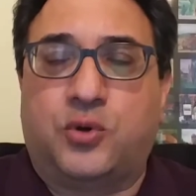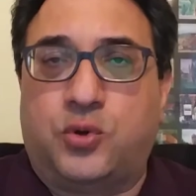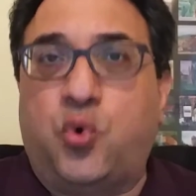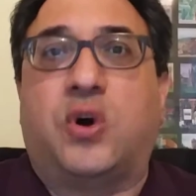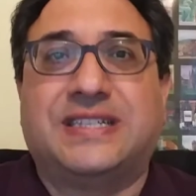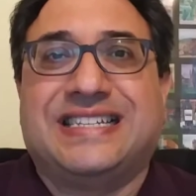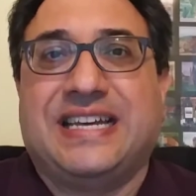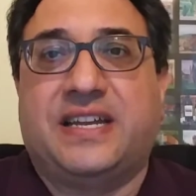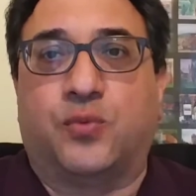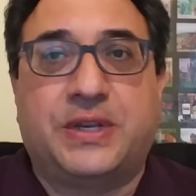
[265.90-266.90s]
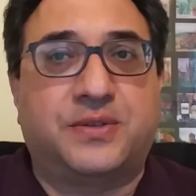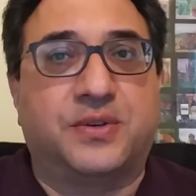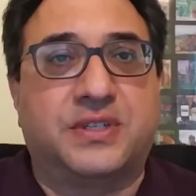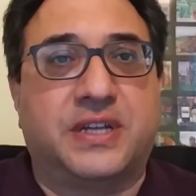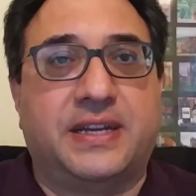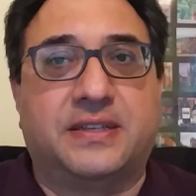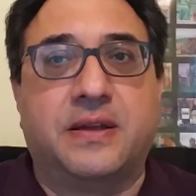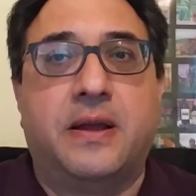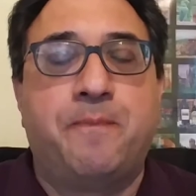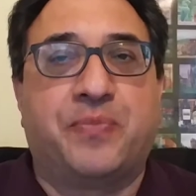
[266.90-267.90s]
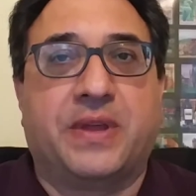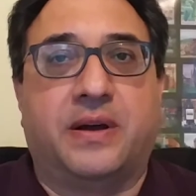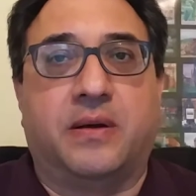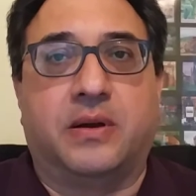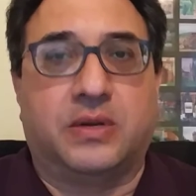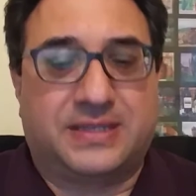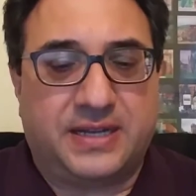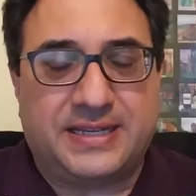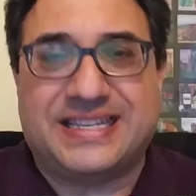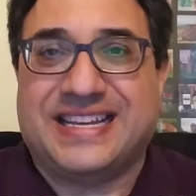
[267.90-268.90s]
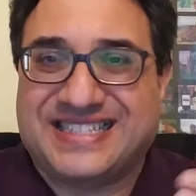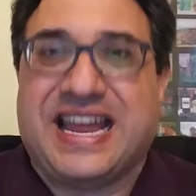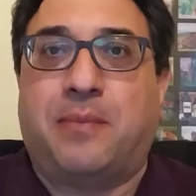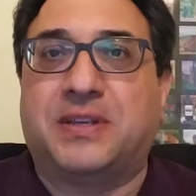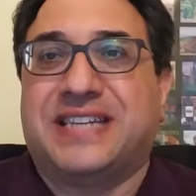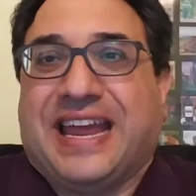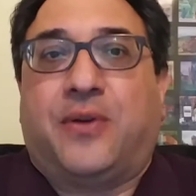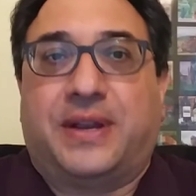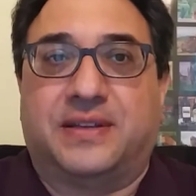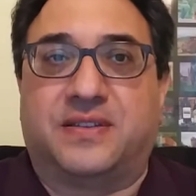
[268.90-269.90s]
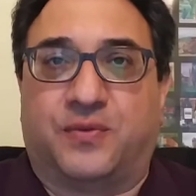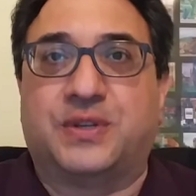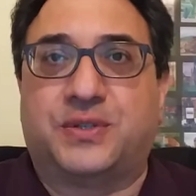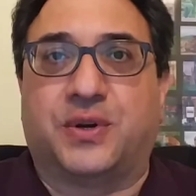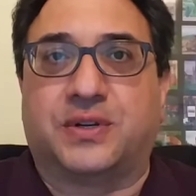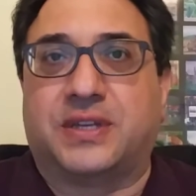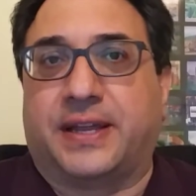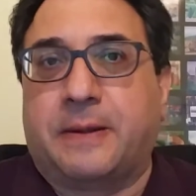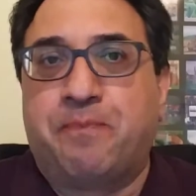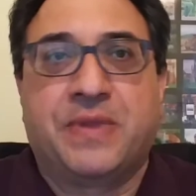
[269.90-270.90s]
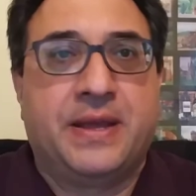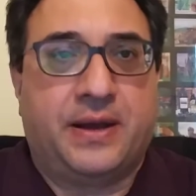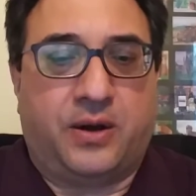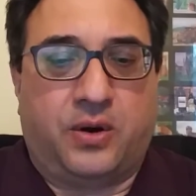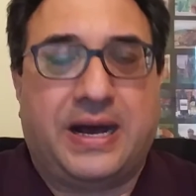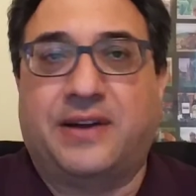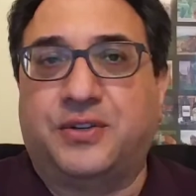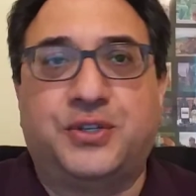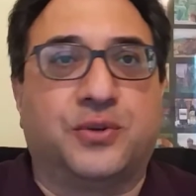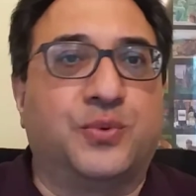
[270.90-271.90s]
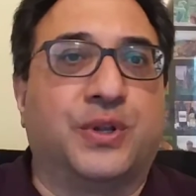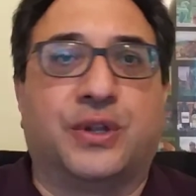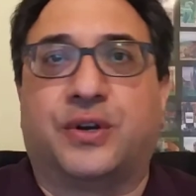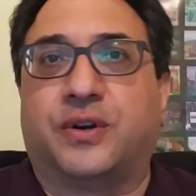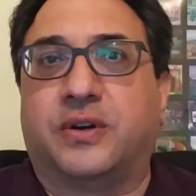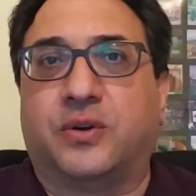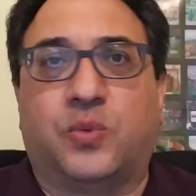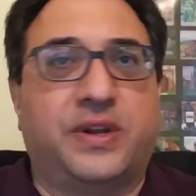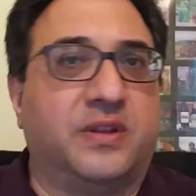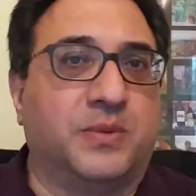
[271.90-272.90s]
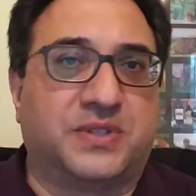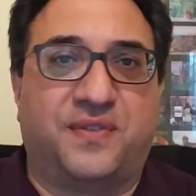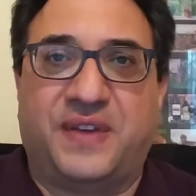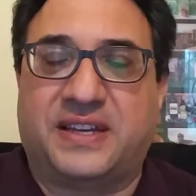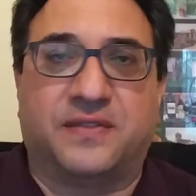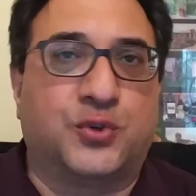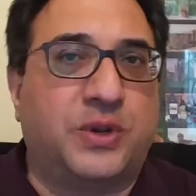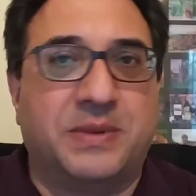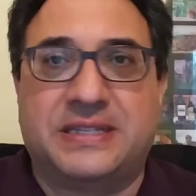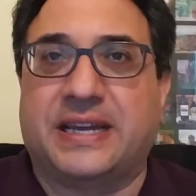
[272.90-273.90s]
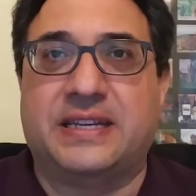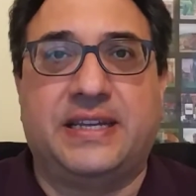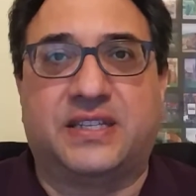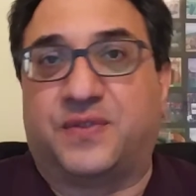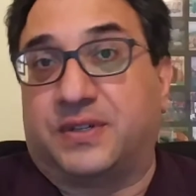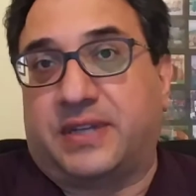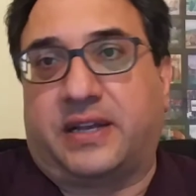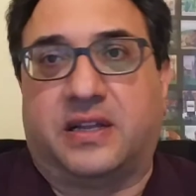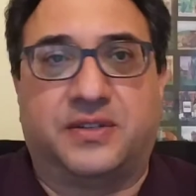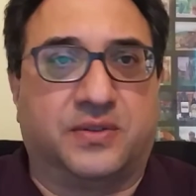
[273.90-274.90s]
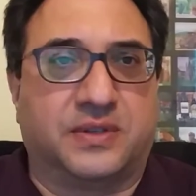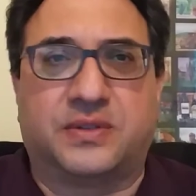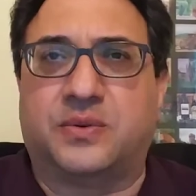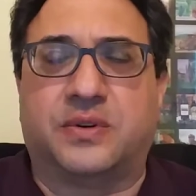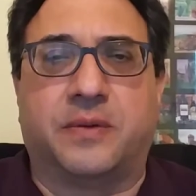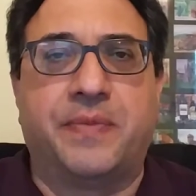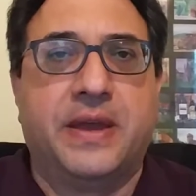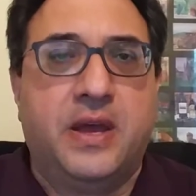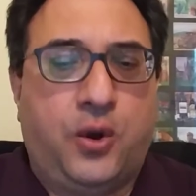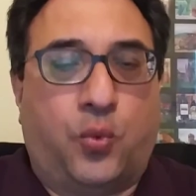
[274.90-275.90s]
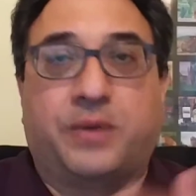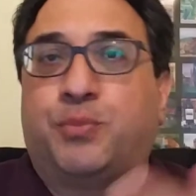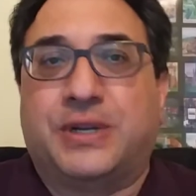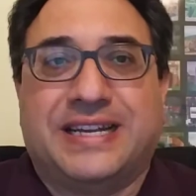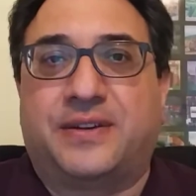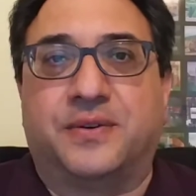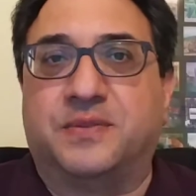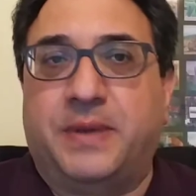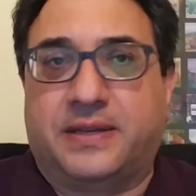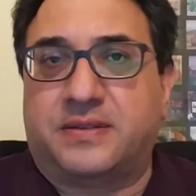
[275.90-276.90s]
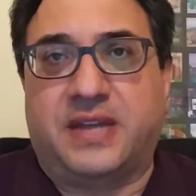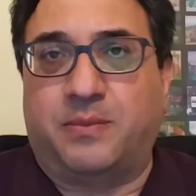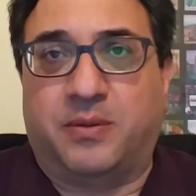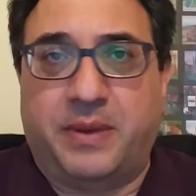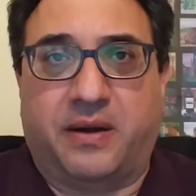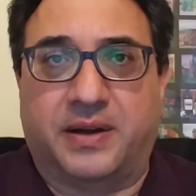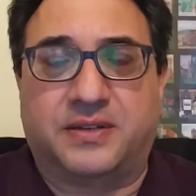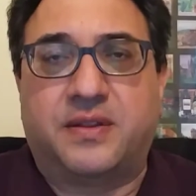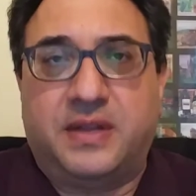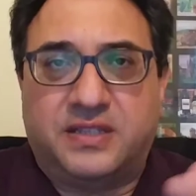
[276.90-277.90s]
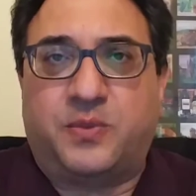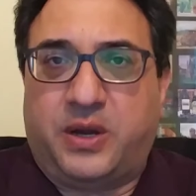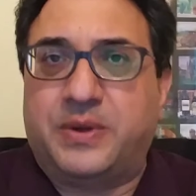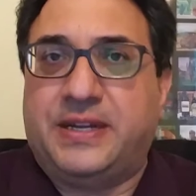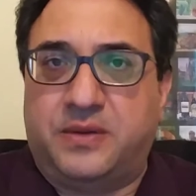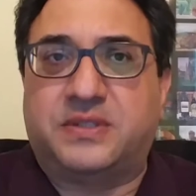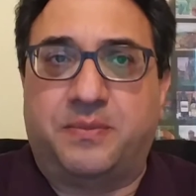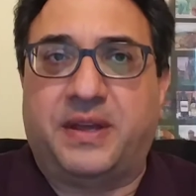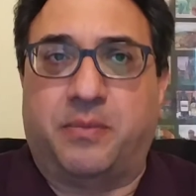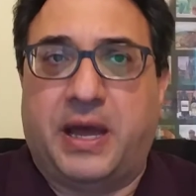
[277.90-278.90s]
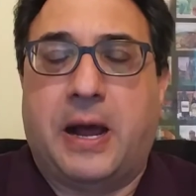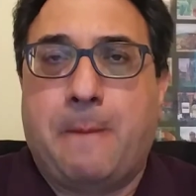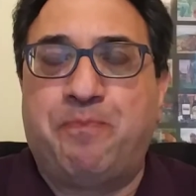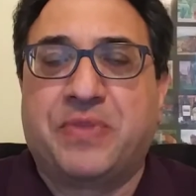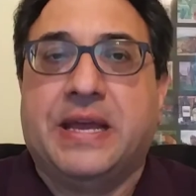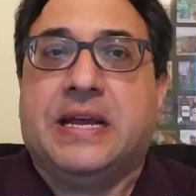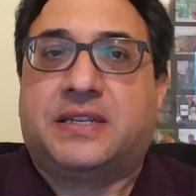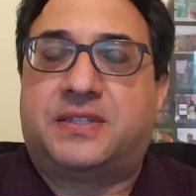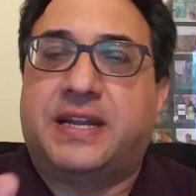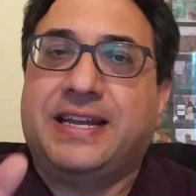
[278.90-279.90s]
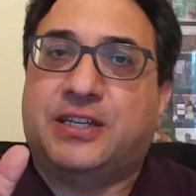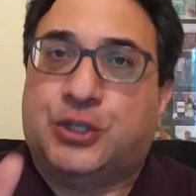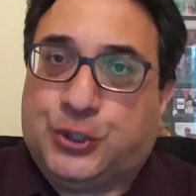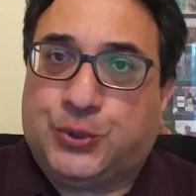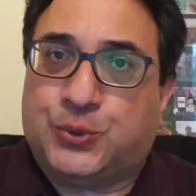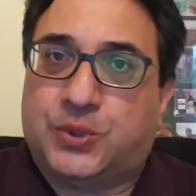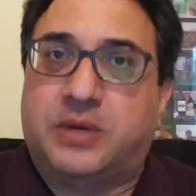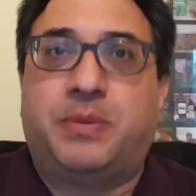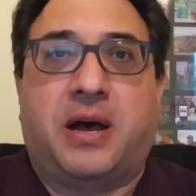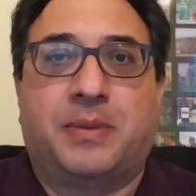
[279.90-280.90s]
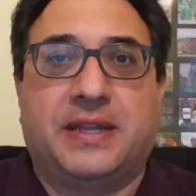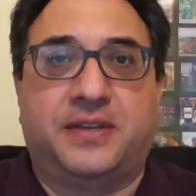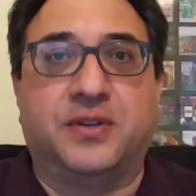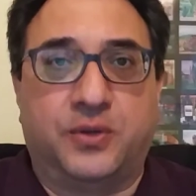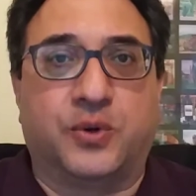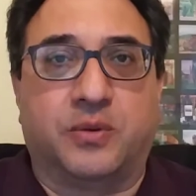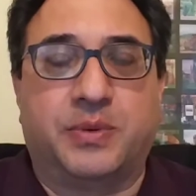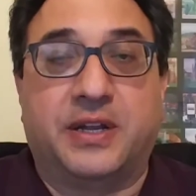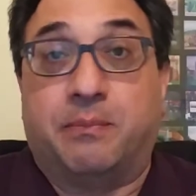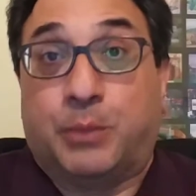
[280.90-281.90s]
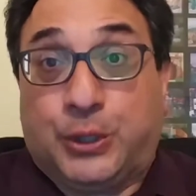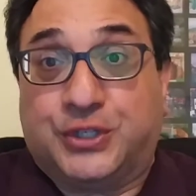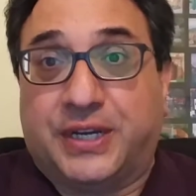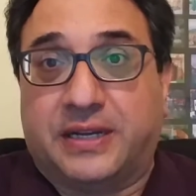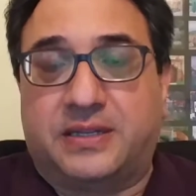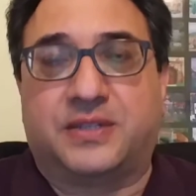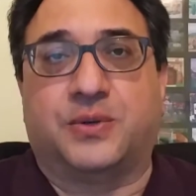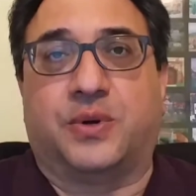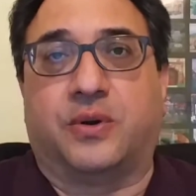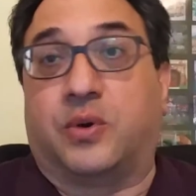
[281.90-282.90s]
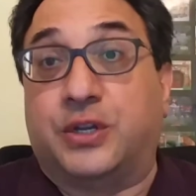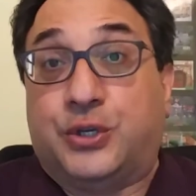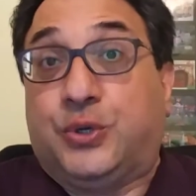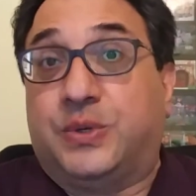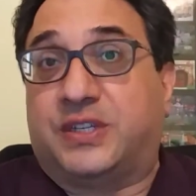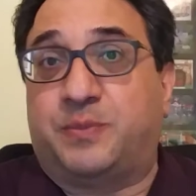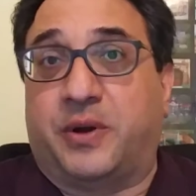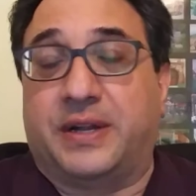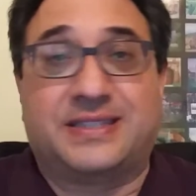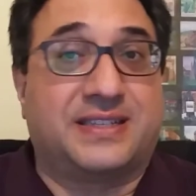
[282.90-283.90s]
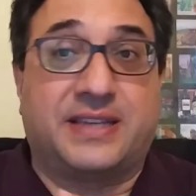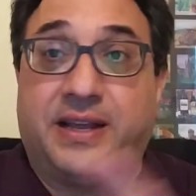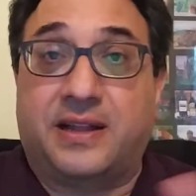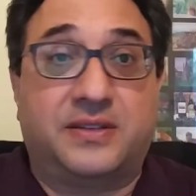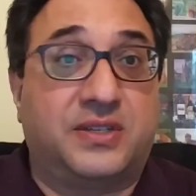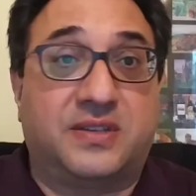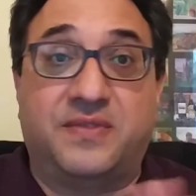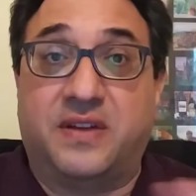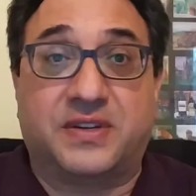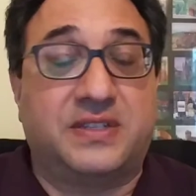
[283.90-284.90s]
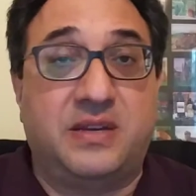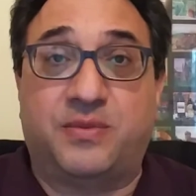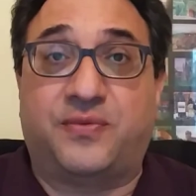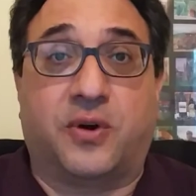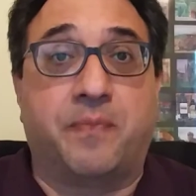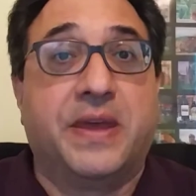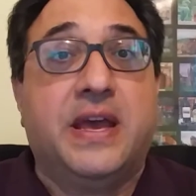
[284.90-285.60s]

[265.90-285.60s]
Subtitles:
quantitative research studies established areas of research like how do children learn, what are the most effective treatment techniques for a psychological disorder, what predictors make a stable marriage, things that we already know something about. Studying a new population group, an emerging disorder, or a new experience that psychologists have never seen before,